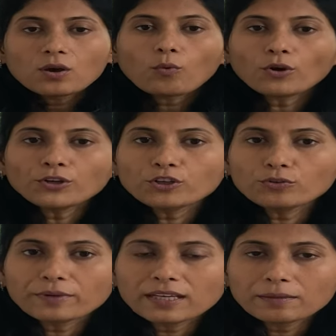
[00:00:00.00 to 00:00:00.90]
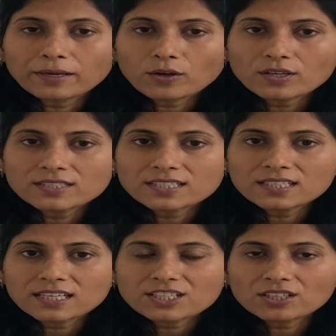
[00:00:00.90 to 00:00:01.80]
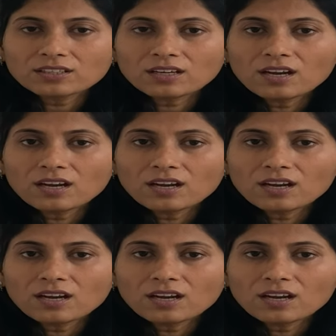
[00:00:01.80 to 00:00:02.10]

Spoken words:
What do you mean by concentration?